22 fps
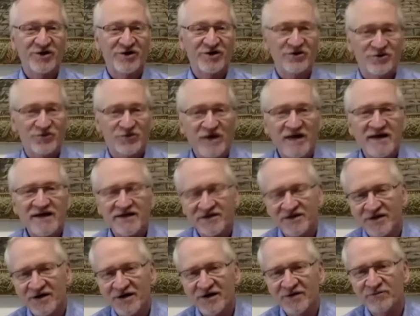great
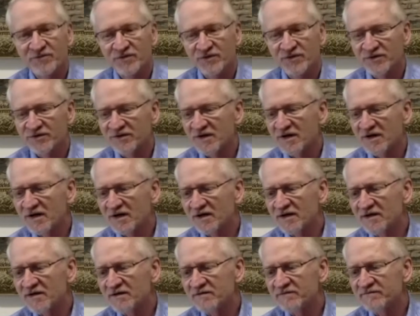number
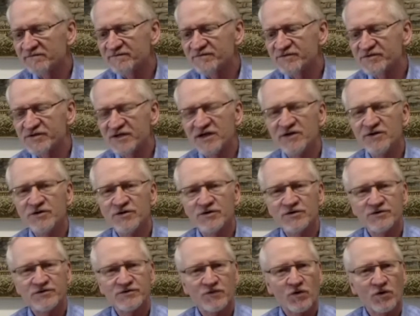of
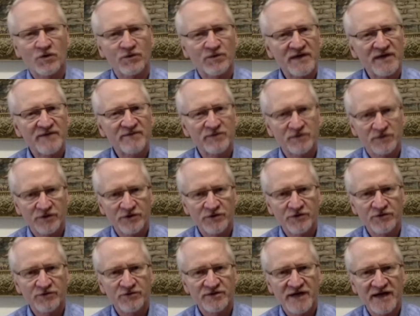seniors or people
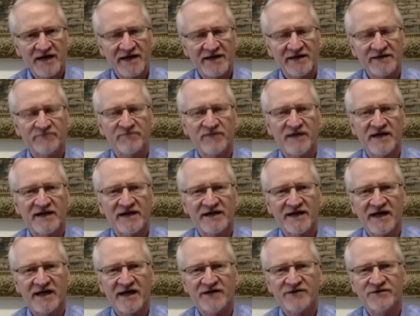who take
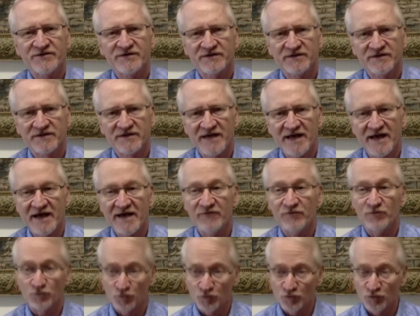medication that
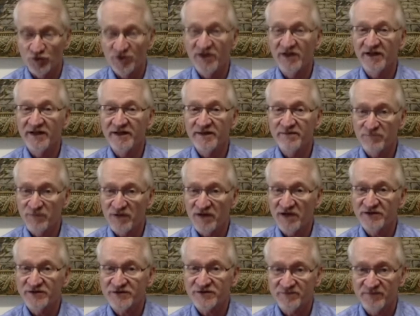really
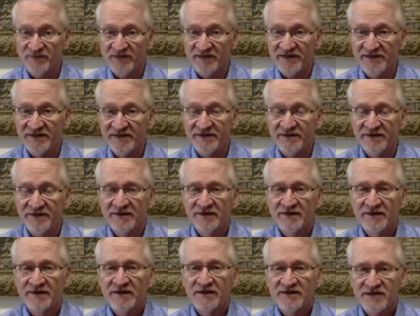must be
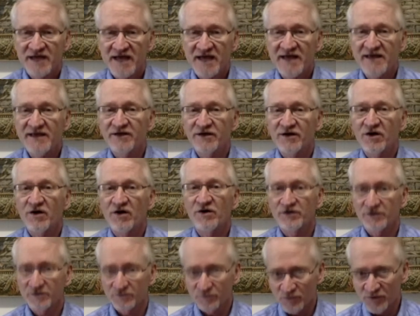taken on
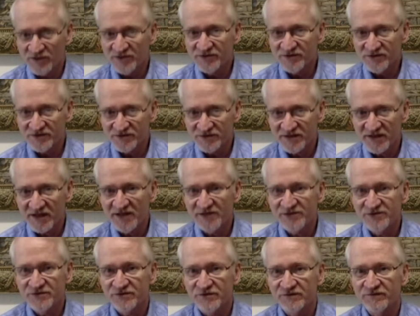a rigid
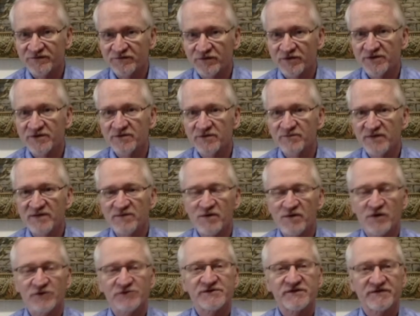schedule for it to be
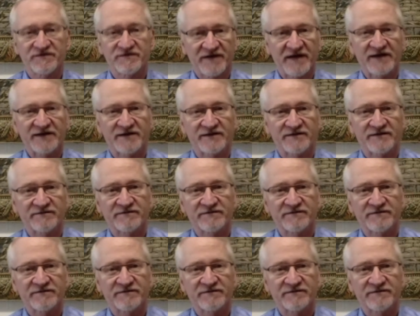most effective.